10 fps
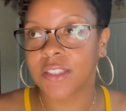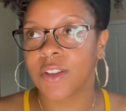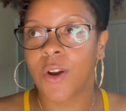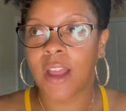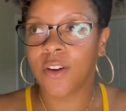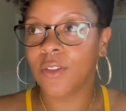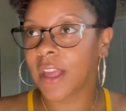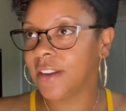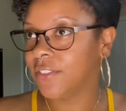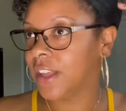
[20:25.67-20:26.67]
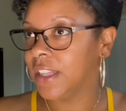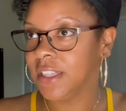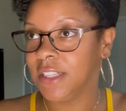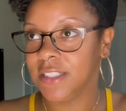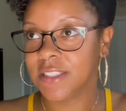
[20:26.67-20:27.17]
So I don't like the fact
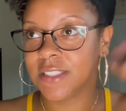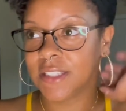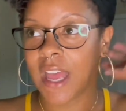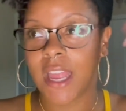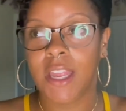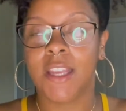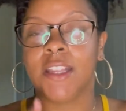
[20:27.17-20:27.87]
that it's like